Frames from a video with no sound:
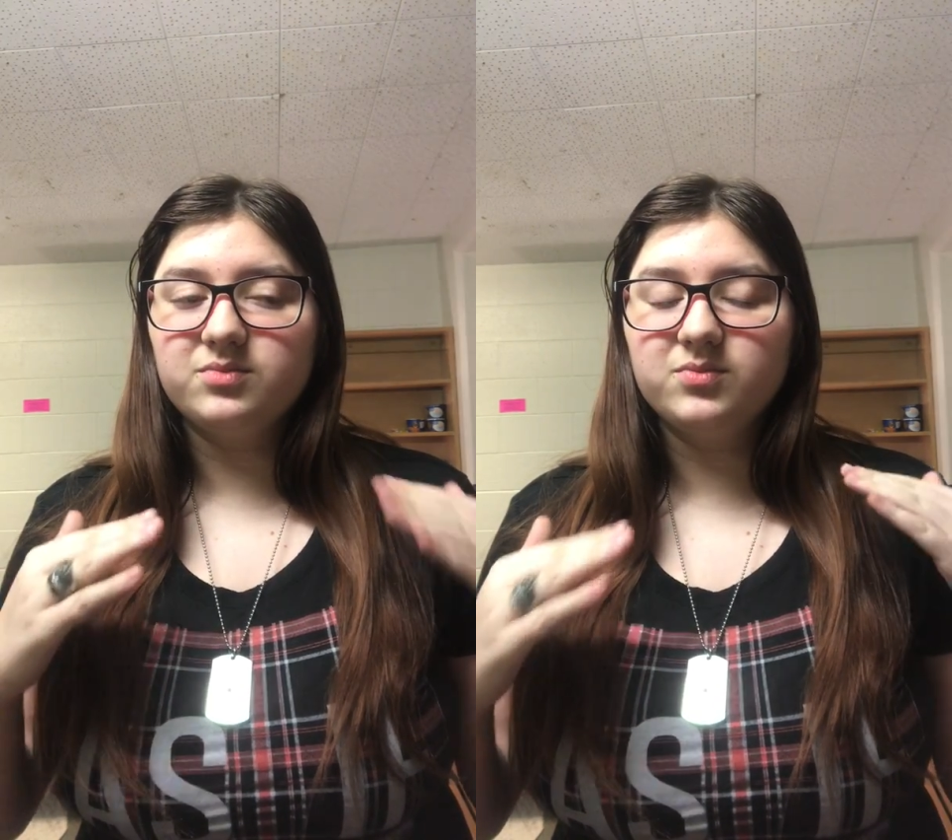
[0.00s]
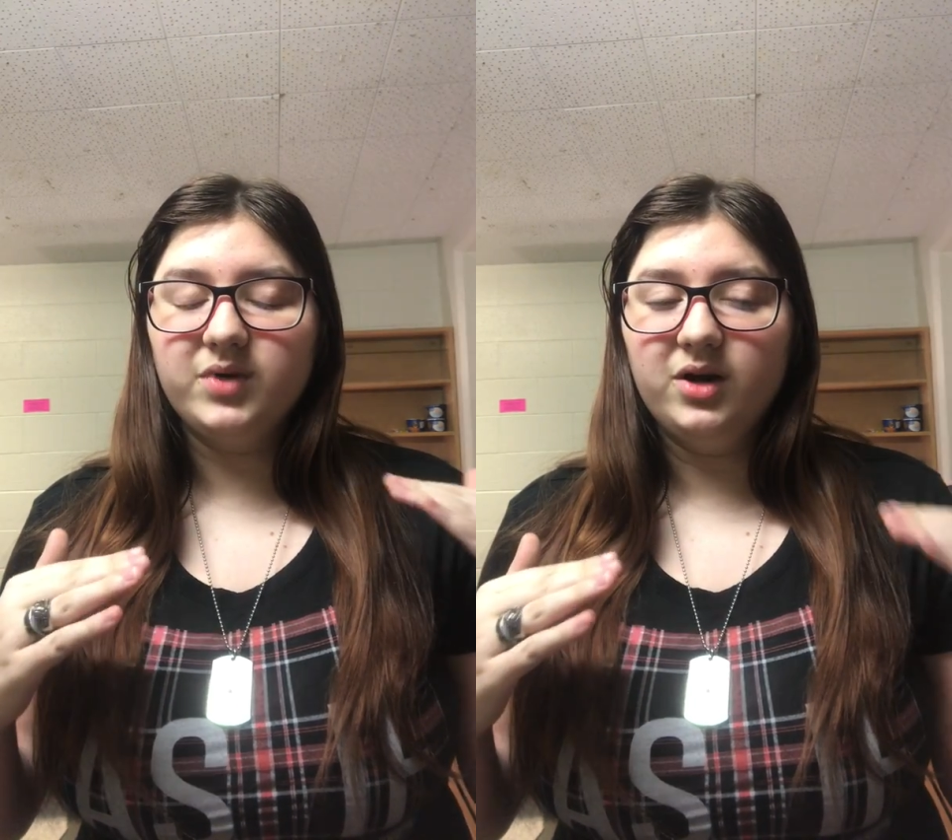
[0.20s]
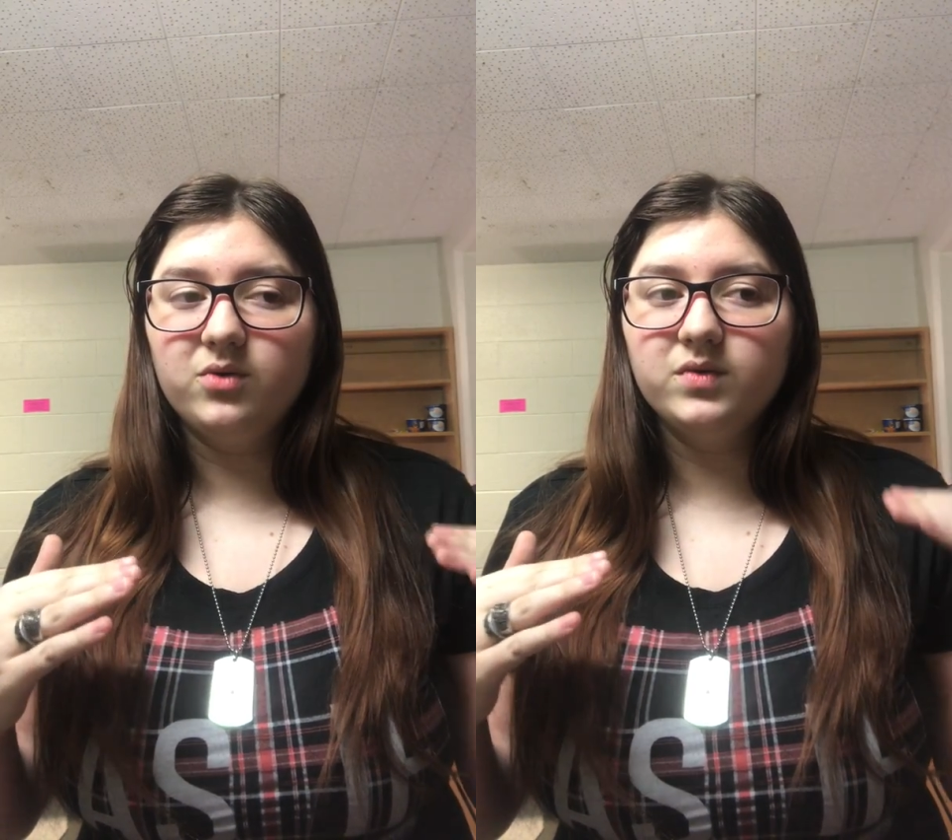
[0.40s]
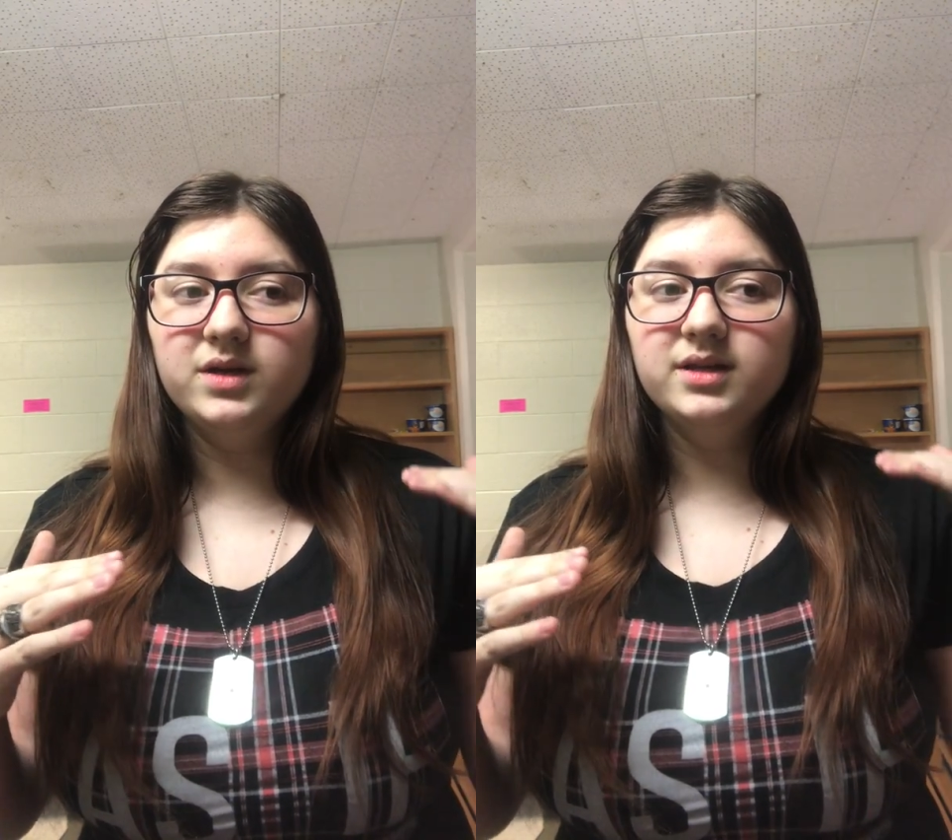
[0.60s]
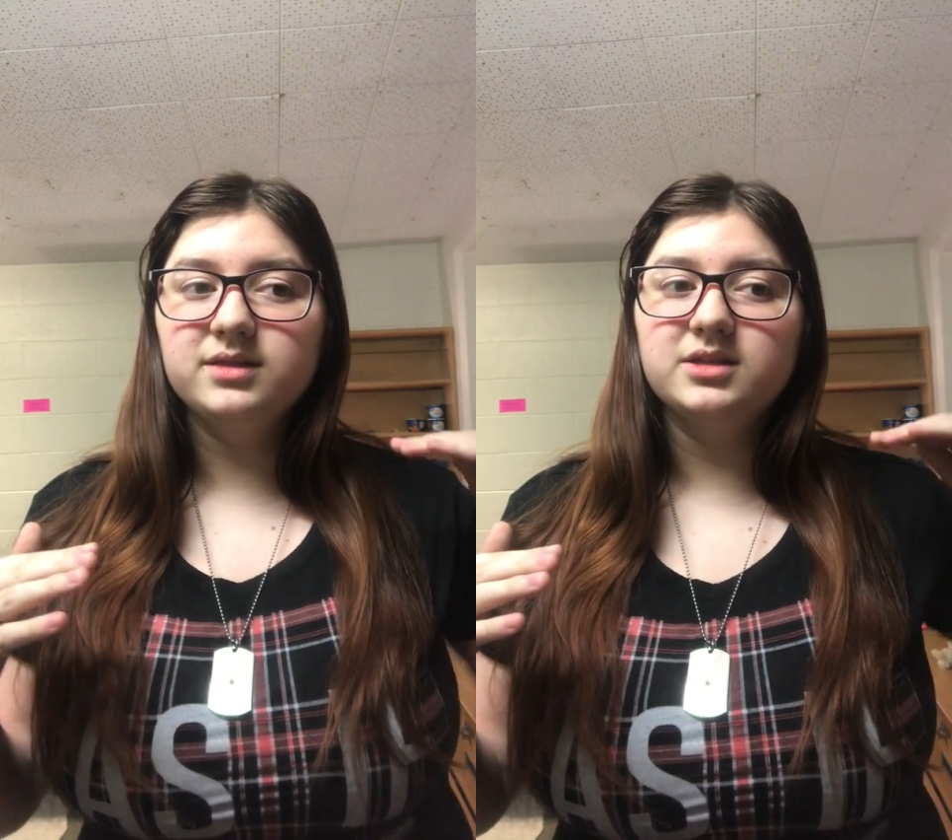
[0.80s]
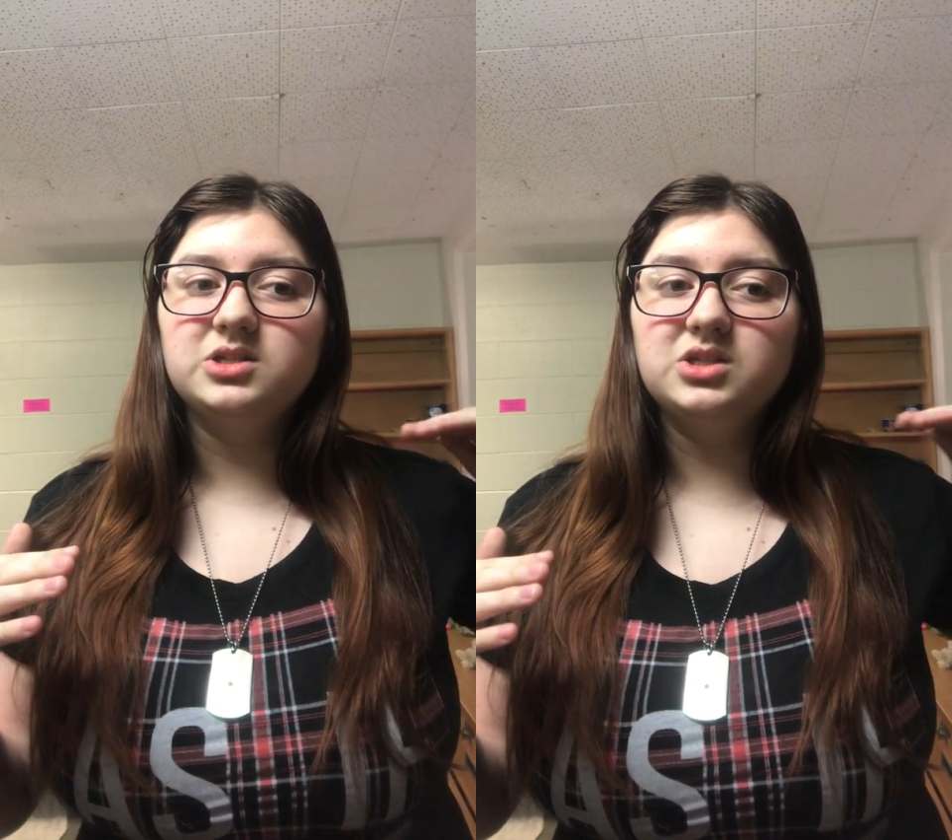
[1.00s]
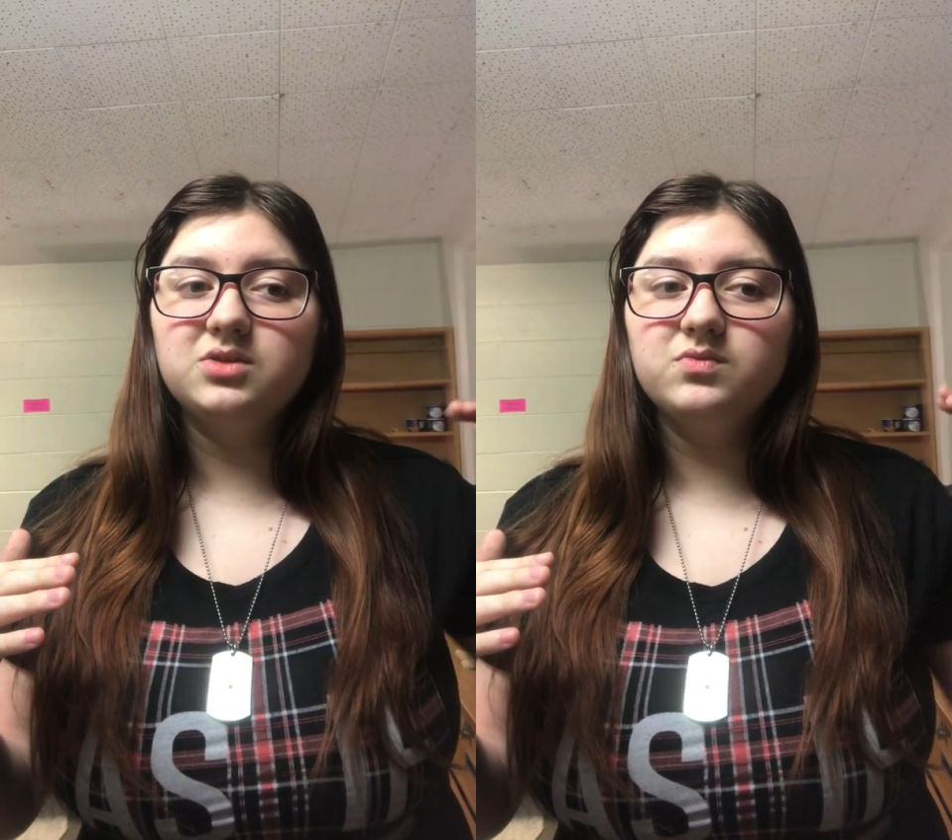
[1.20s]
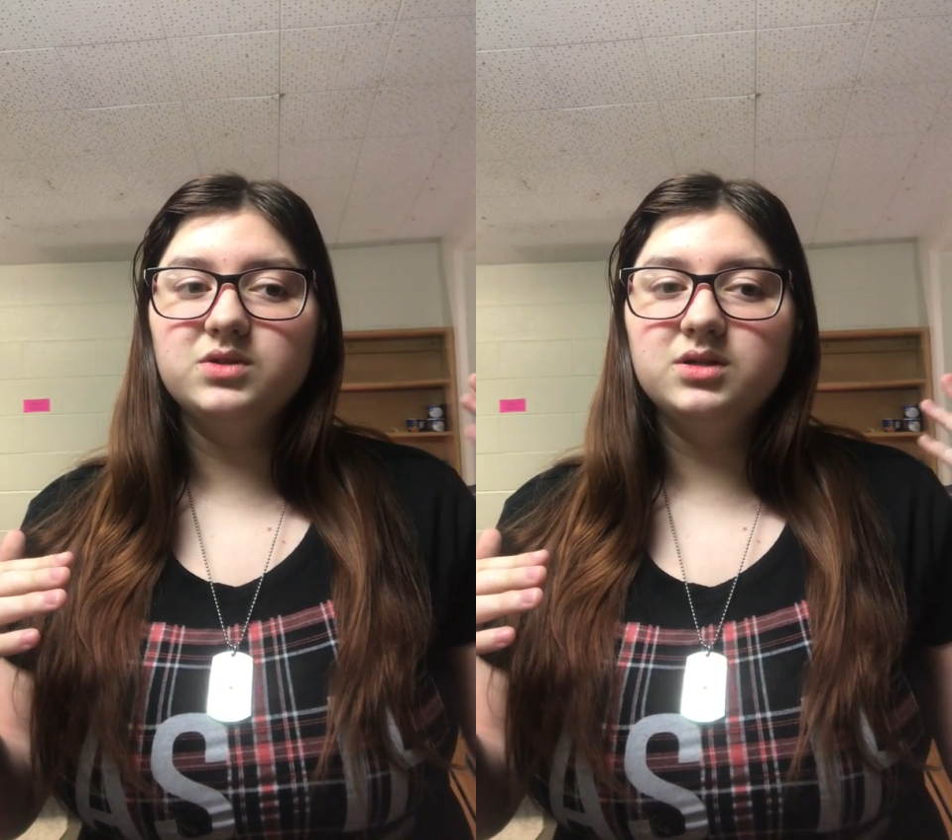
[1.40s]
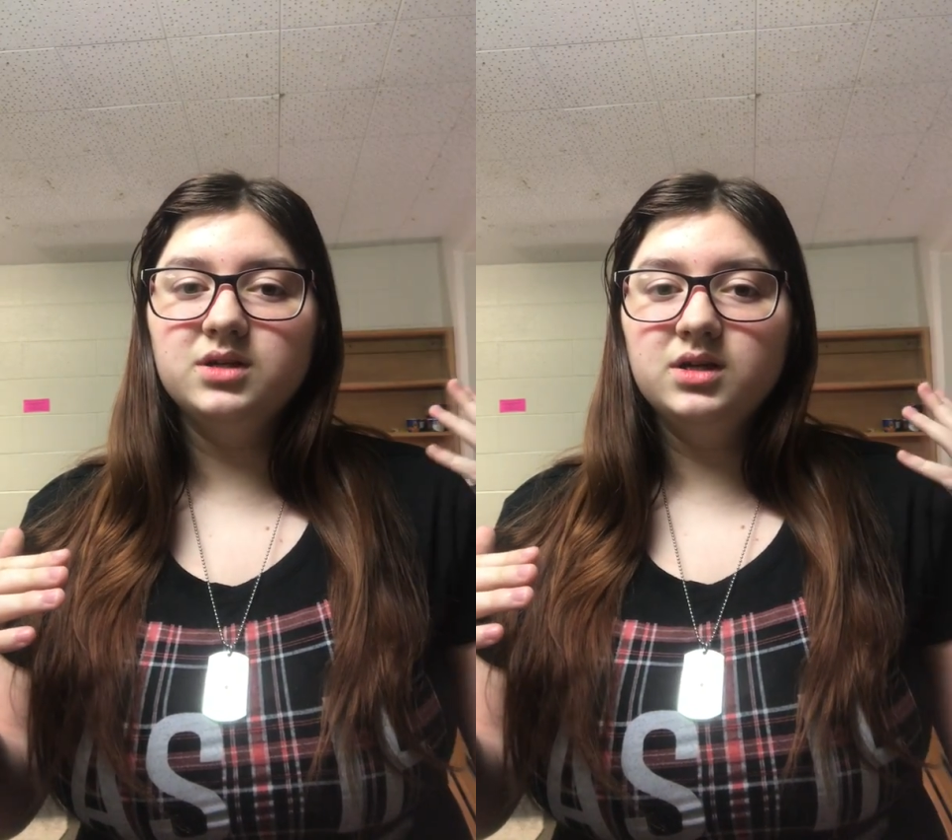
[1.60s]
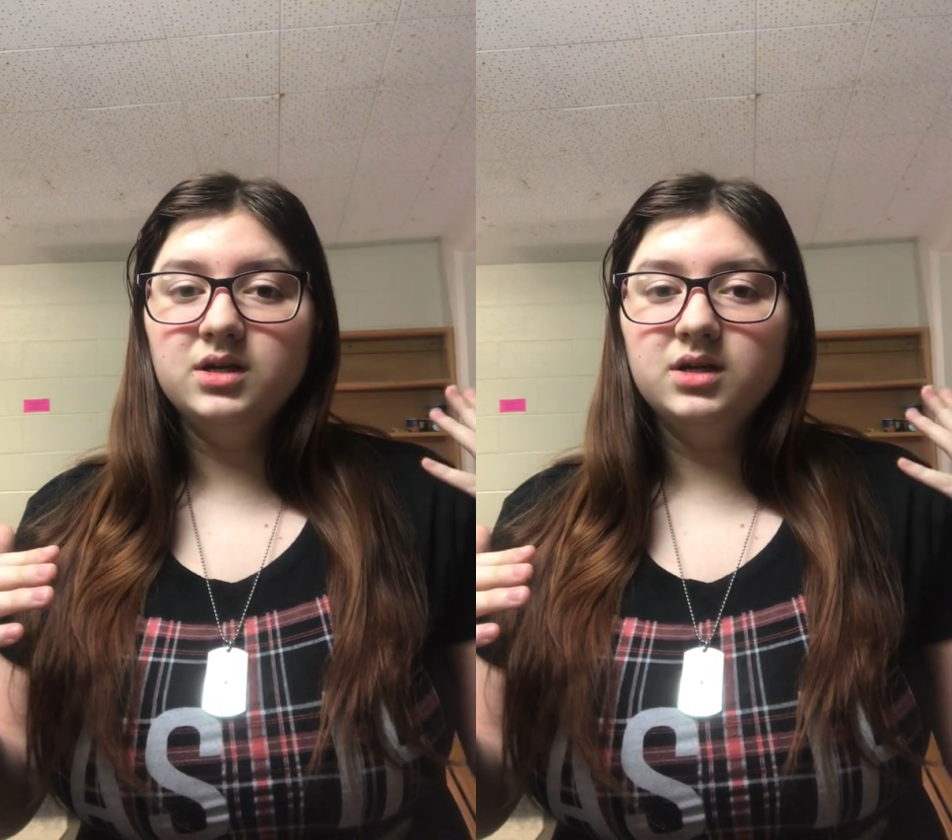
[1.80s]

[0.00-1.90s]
about that she would